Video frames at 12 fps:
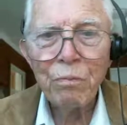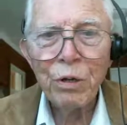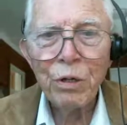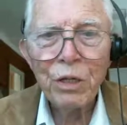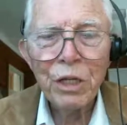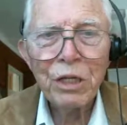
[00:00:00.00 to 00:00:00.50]

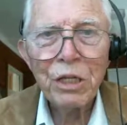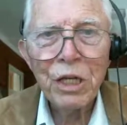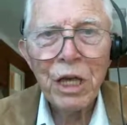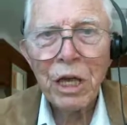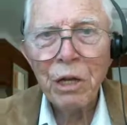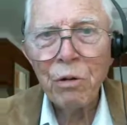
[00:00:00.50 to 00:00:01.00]
put this
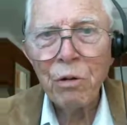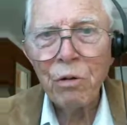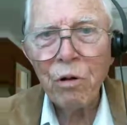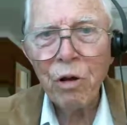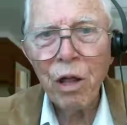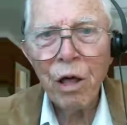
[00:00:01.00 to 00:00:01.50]
in.
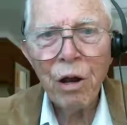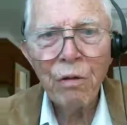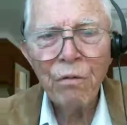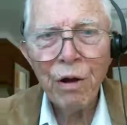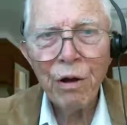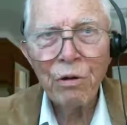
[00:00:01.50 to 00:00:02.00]
A lot
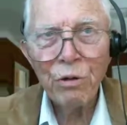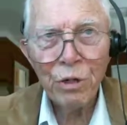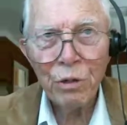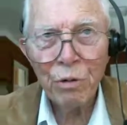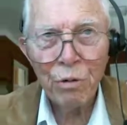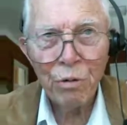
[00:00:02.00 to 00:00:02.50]
of our
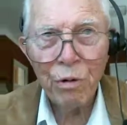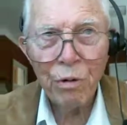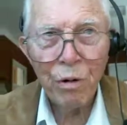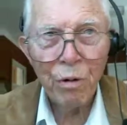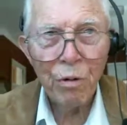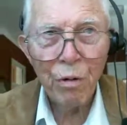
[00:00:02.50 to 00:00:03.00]

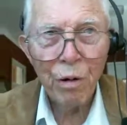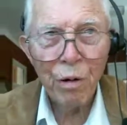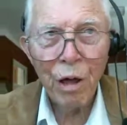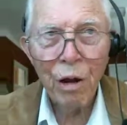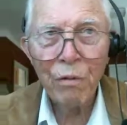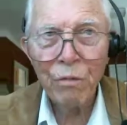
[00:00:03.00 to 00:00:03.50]
children, or a
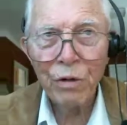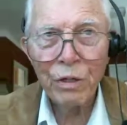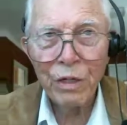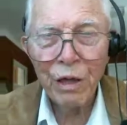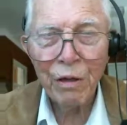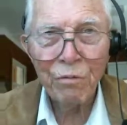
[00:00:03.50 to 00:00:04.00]
lot of
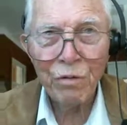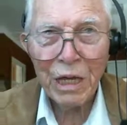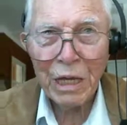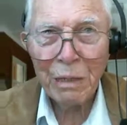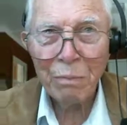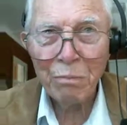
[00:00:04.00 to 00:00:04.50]
us, have
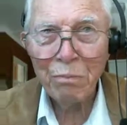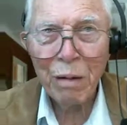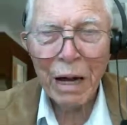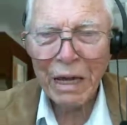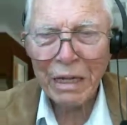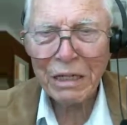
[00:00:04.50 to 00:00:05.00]
deep
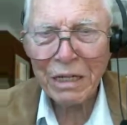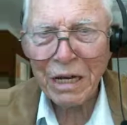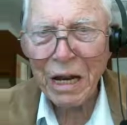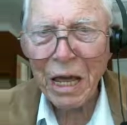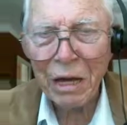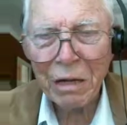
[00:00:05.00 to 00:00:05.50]
bites
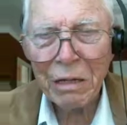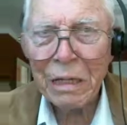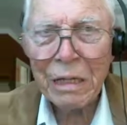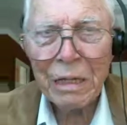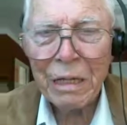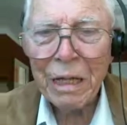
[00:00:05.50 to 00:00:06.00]
now
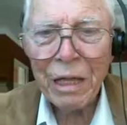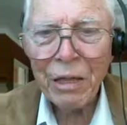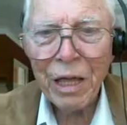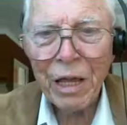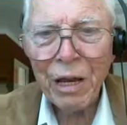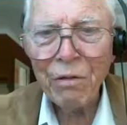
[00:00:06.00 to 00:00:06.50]

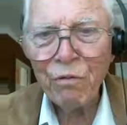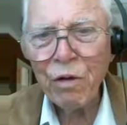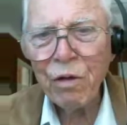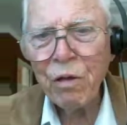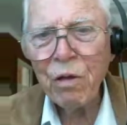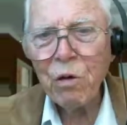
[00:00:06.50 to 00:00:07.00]
that if
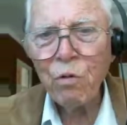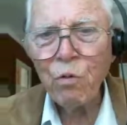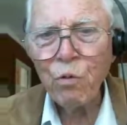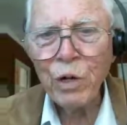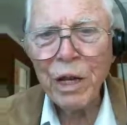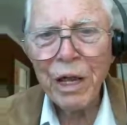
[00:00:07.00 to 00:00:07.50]

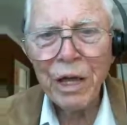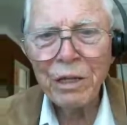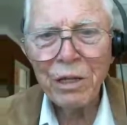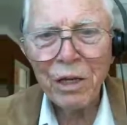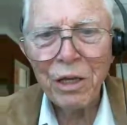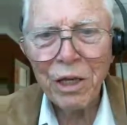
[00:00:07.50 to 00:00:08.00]
we let
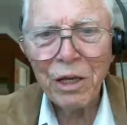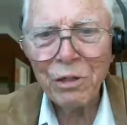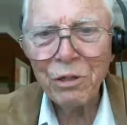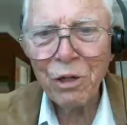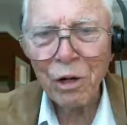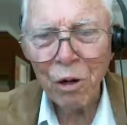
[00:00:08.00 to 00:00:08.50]
the
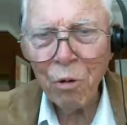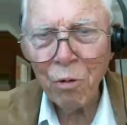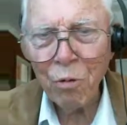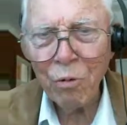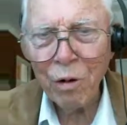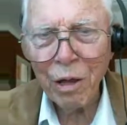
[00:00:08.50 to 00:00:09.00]
kids
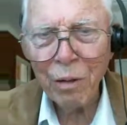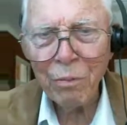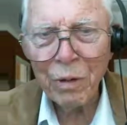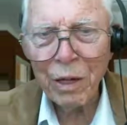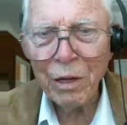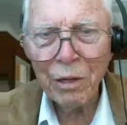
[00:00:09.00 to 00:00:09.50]
alone, I
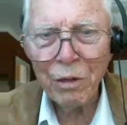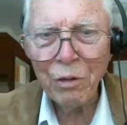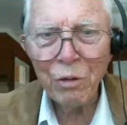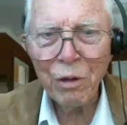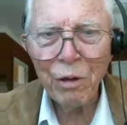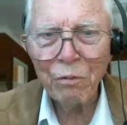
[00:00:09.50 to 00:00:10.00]
mean, and
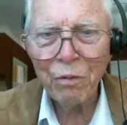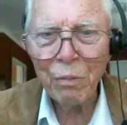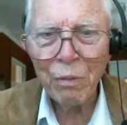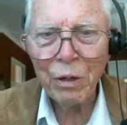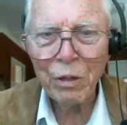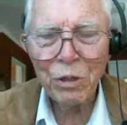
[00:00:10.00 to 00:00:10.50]
you give
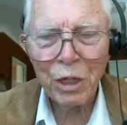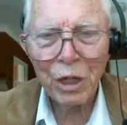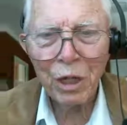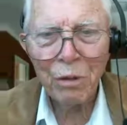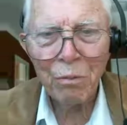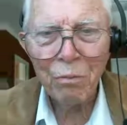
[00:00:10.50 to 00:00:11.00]
them a
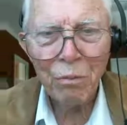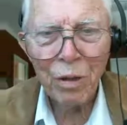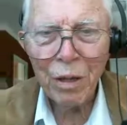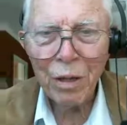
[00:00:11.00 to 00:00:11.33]
chicken